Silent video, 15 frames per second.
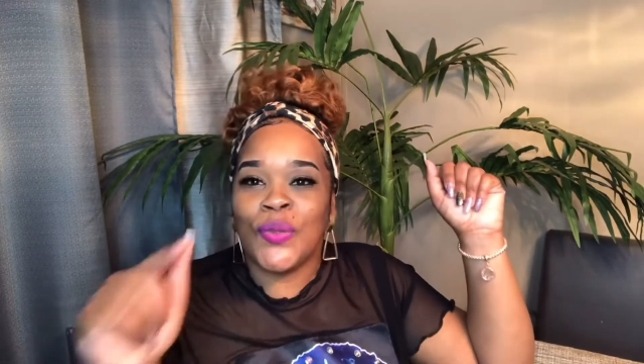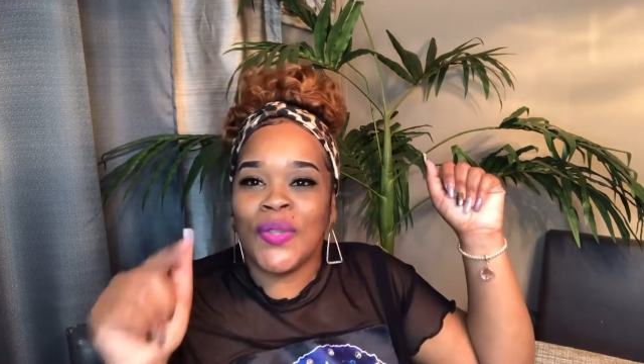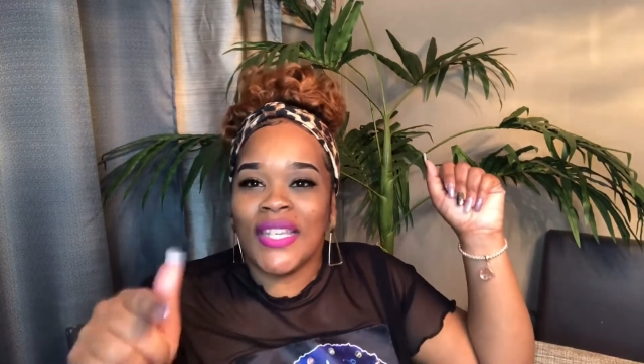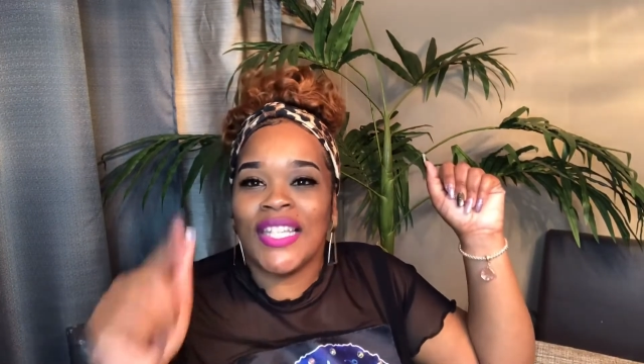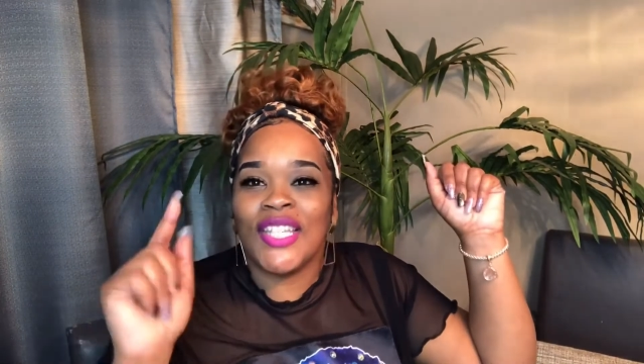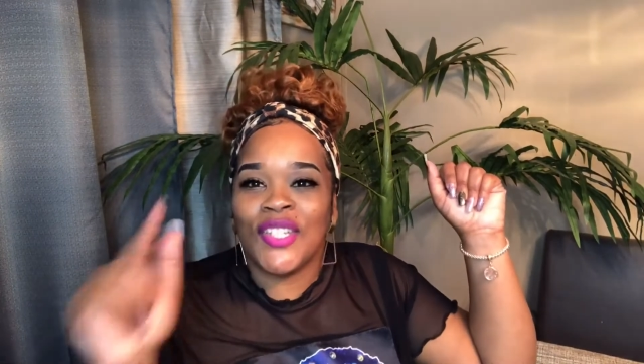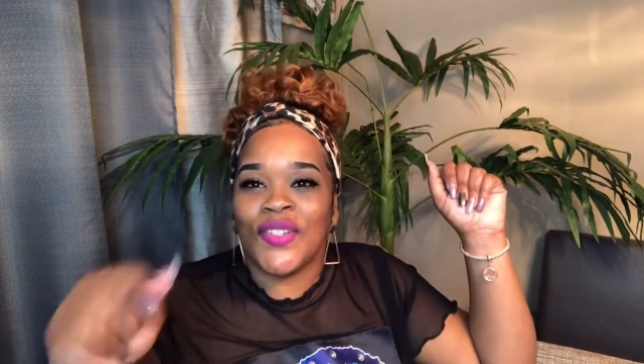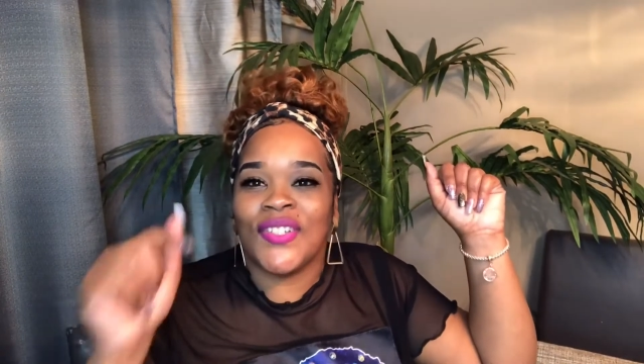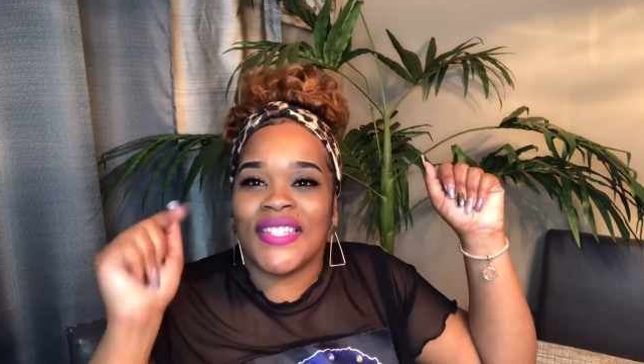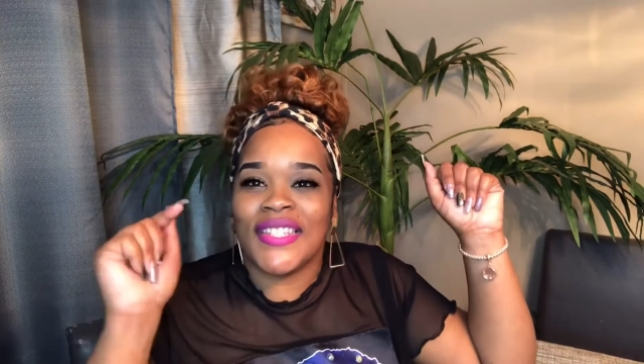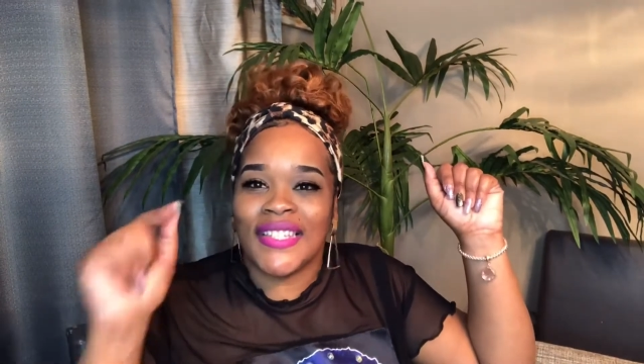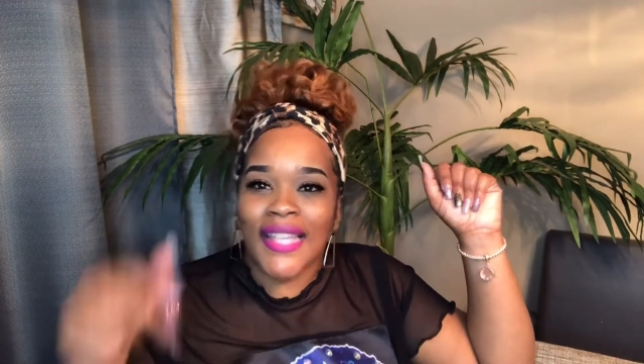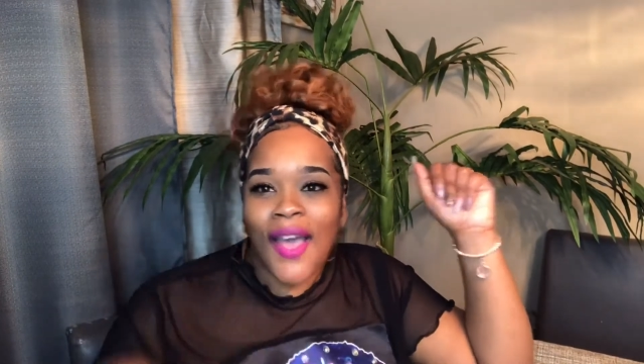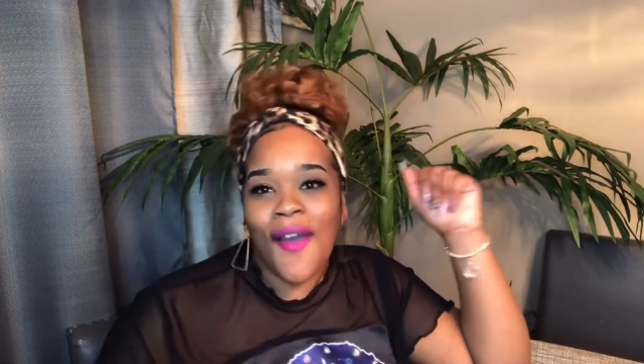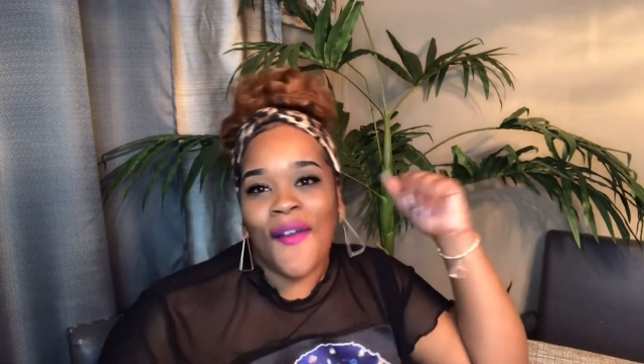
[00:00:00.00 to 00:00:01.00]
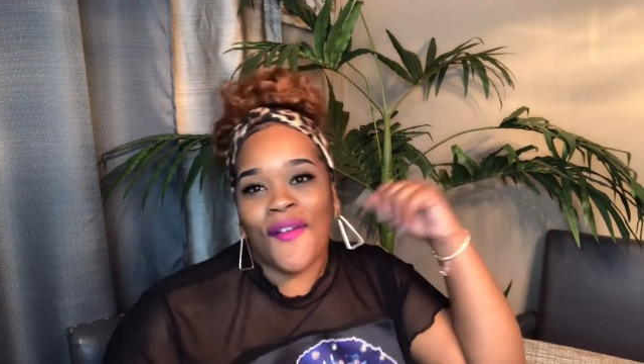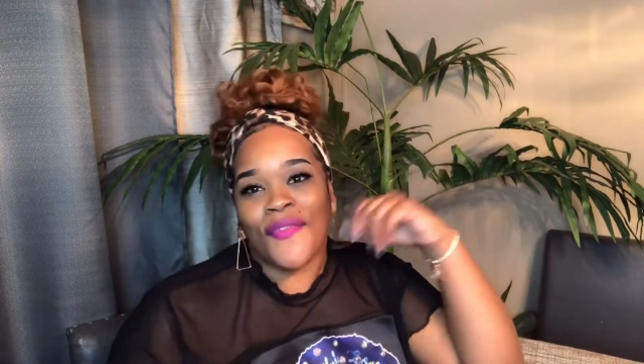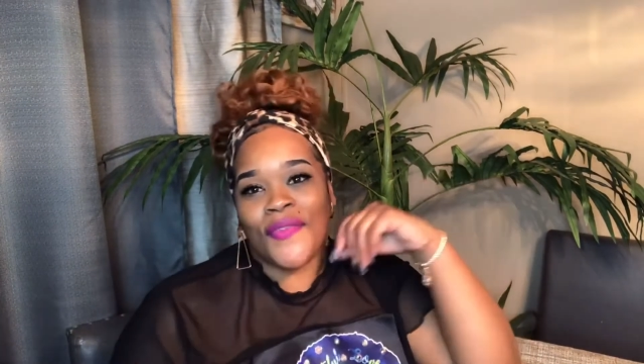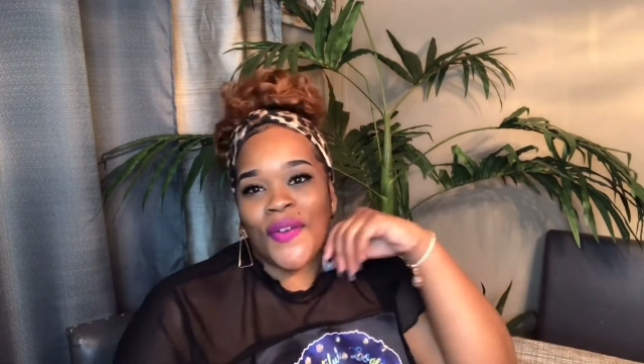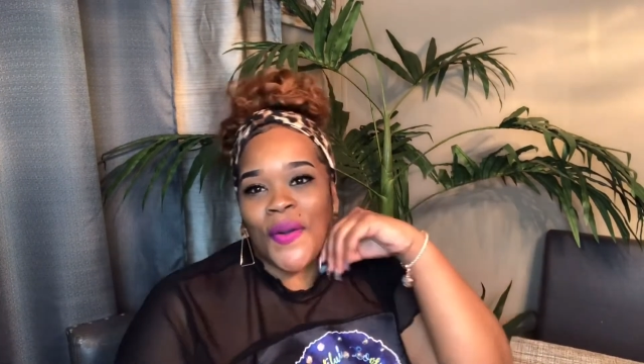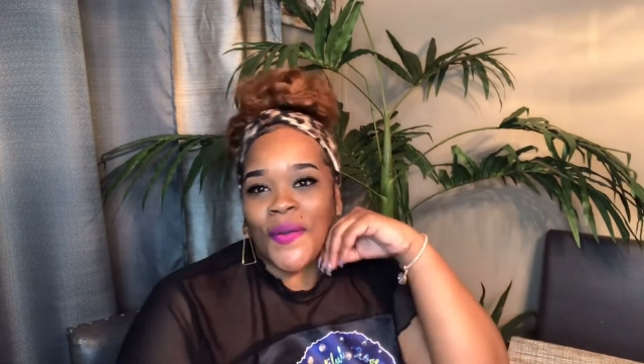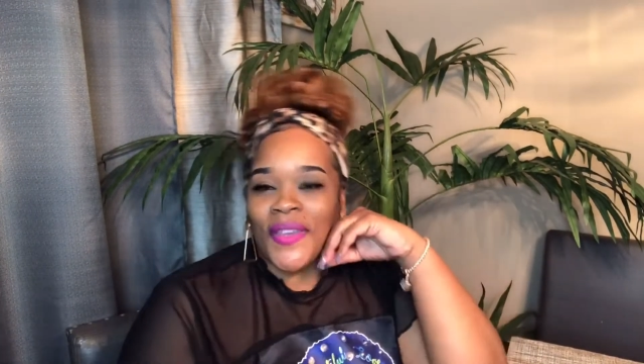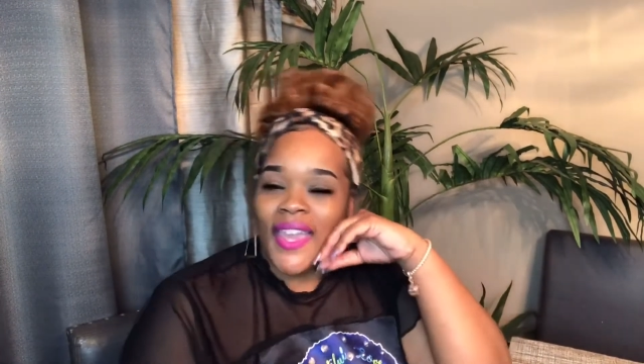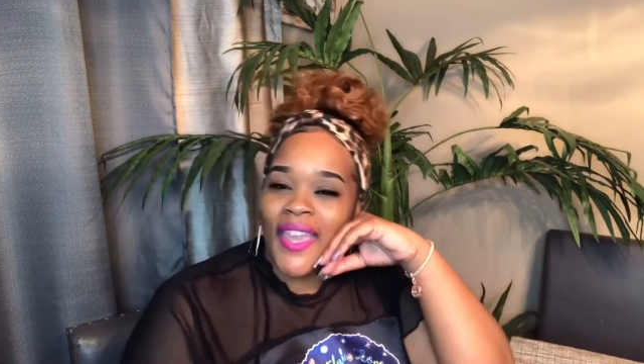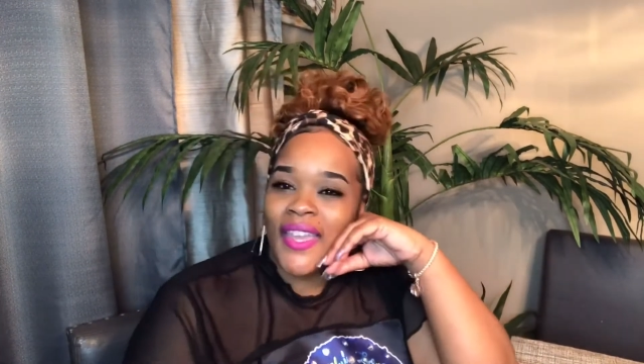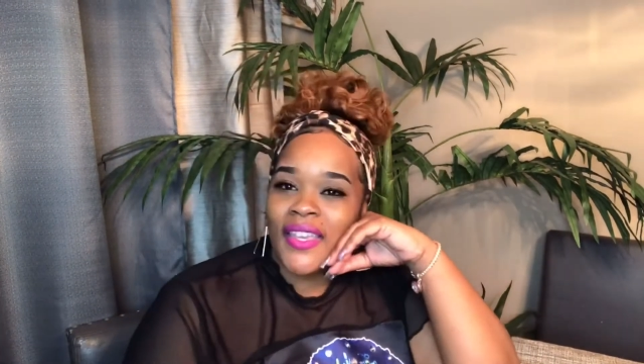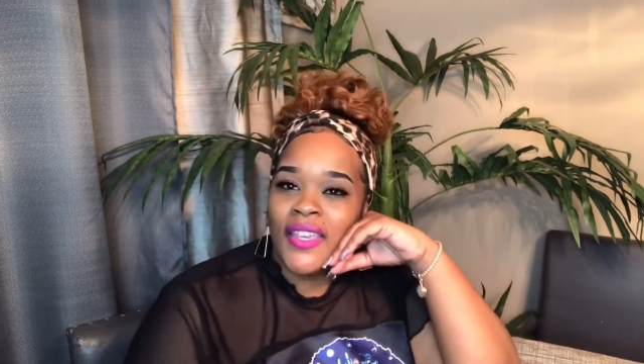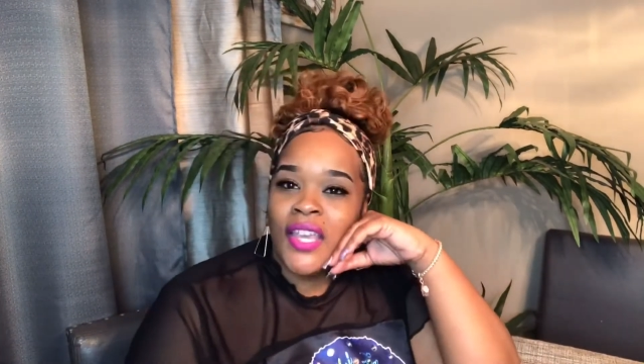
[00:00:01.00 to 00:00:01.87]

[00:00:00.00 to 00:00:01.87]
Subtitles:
it yourself, okay?